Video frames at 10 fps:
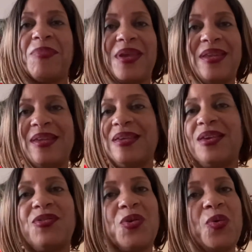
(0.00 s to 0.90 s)
in and
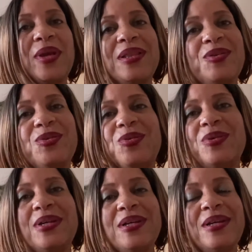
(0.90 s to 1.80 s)
give a quick little
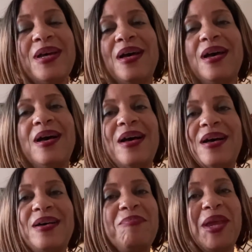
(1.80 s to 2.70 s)

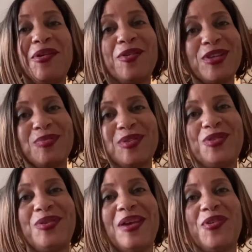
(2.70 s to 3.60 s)
uh, Merry Christmas
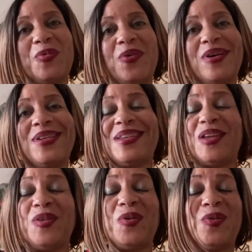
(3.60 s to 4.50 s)
to everyone. And I
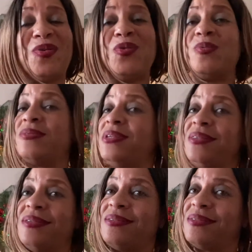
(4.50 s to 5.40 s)
know you will see
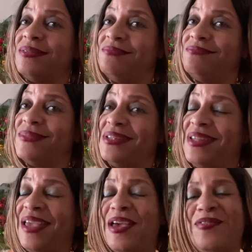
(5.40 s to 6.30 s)
this the
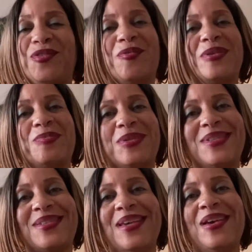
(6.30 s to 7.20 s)
day after
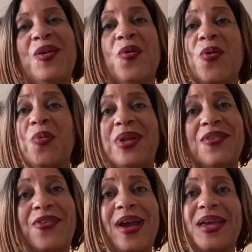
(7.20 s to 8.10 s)
Christmas or
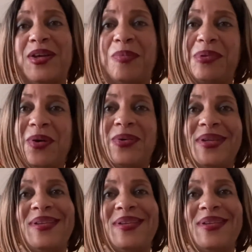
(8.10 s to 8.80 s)
whenever I can upload it.